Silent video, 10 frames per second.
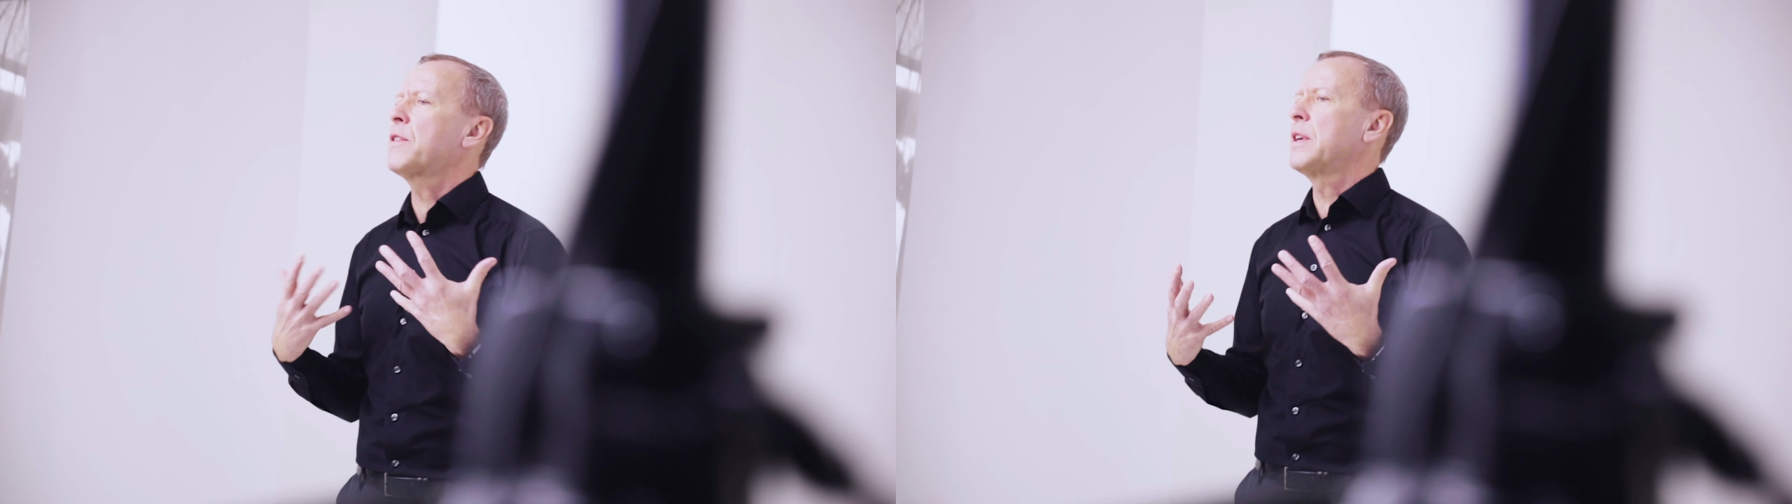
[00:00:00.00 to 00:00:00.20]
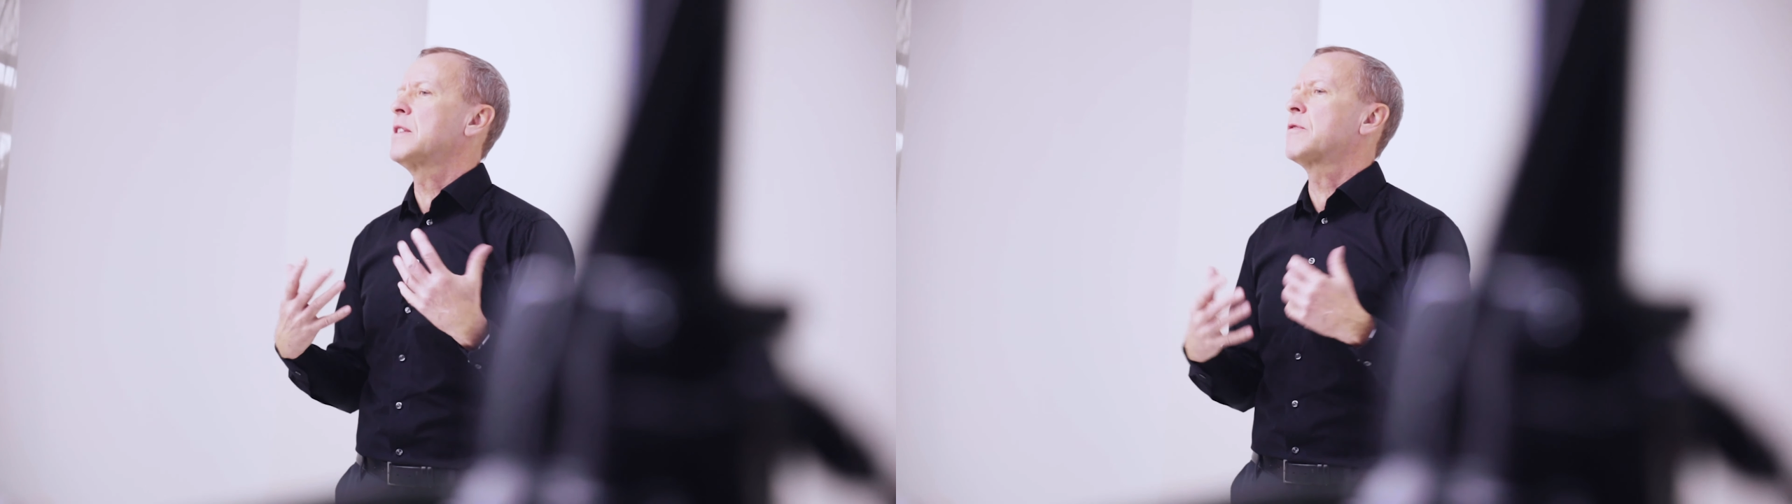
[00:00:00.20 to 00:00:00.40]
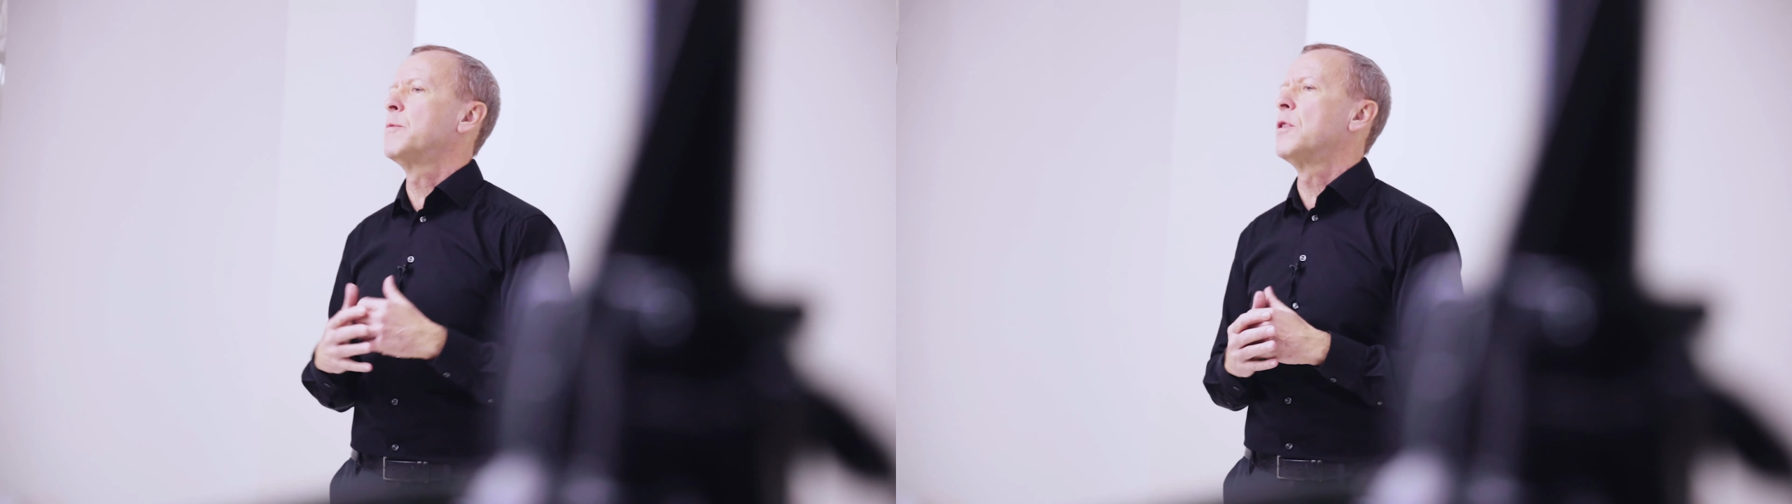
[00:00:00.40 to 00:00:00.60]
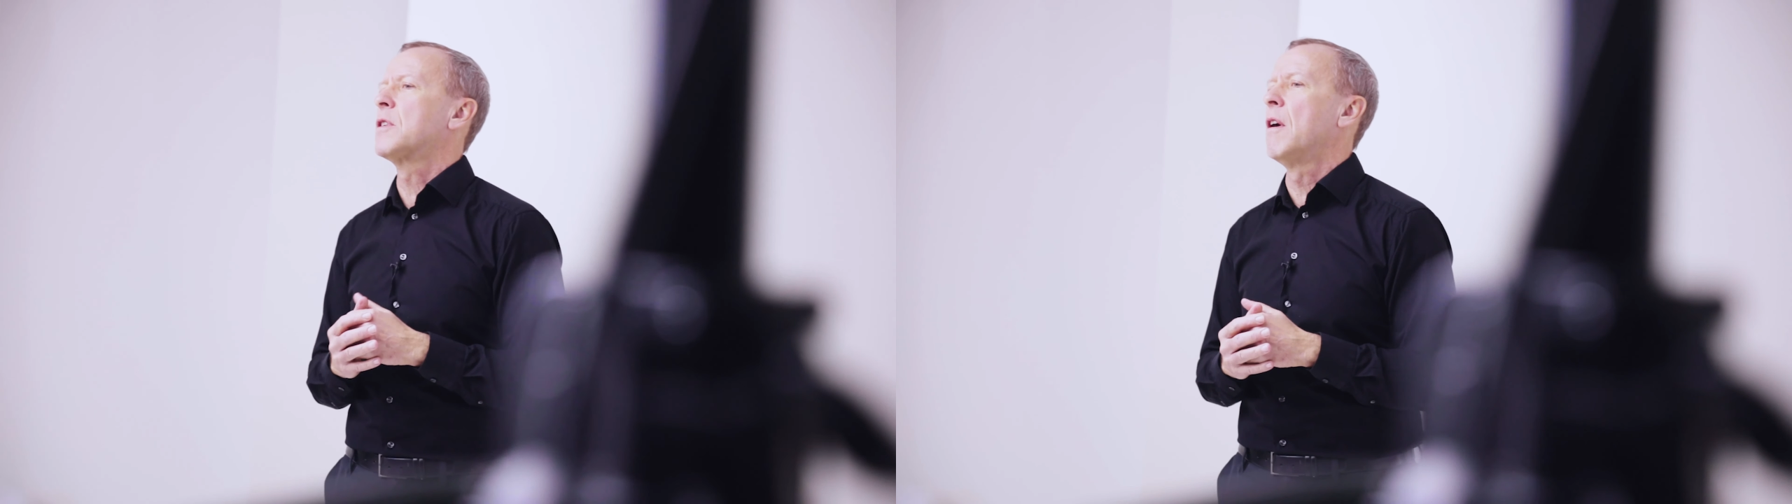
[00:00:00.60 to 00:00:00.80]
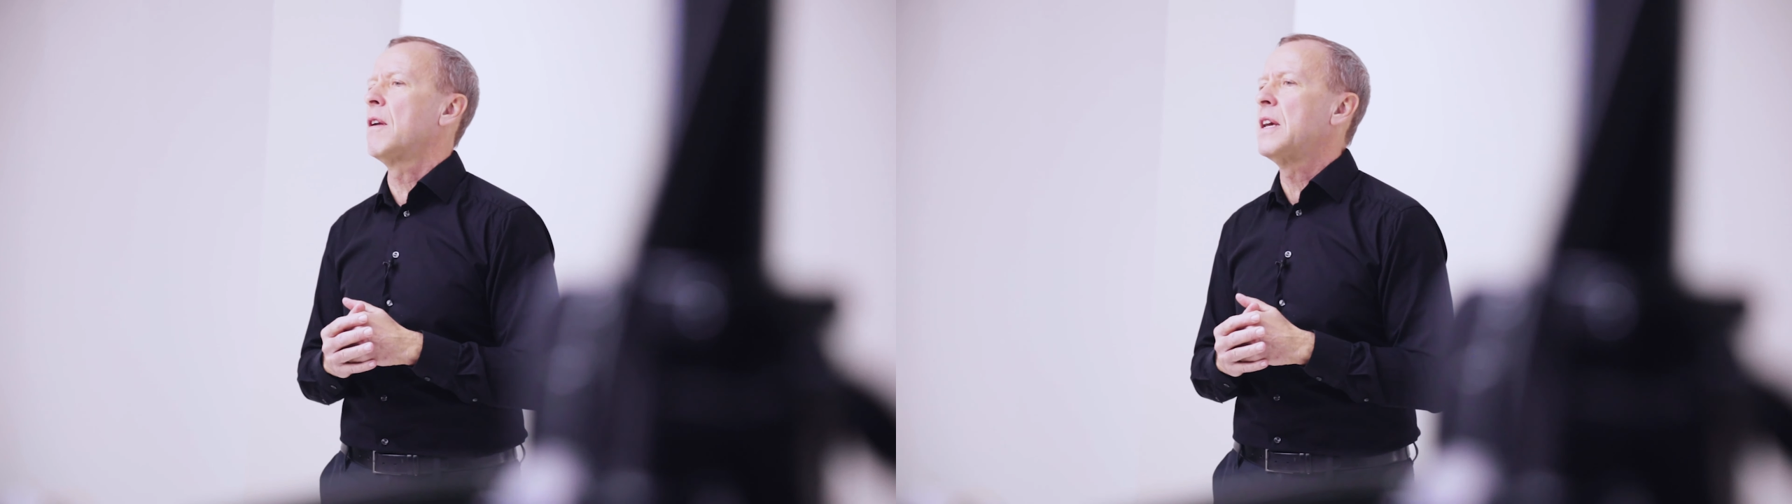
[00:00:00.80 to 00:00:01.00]
things from your
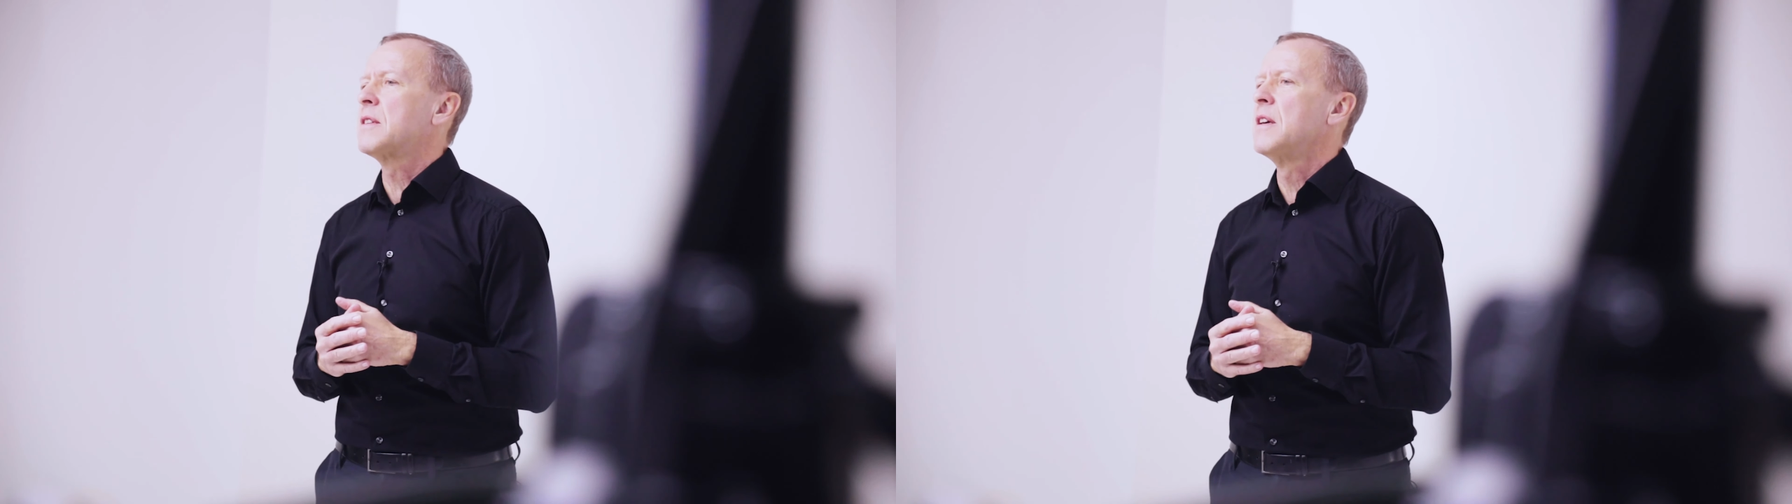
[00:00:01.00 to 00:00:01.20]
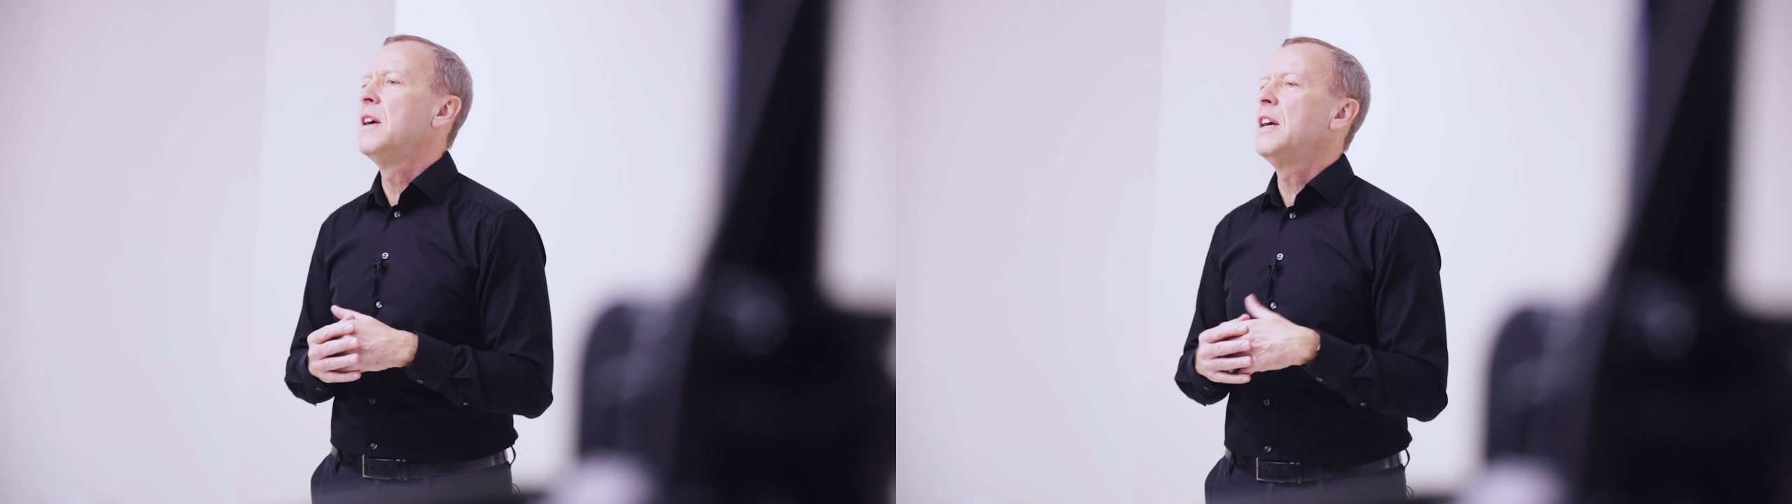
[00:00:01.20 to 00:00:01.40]
colleagues,